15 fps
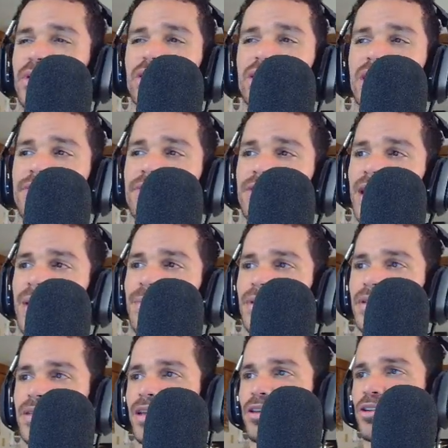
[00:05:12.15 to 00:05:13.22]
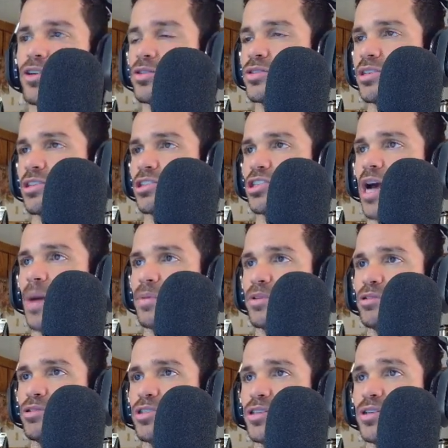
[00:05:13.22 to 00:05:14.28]
you level up and then you go to the shop and
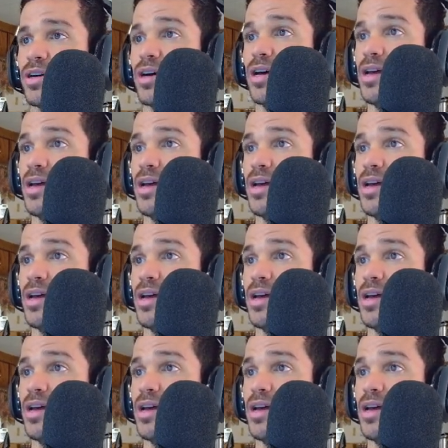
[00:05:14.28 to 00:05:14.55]
you see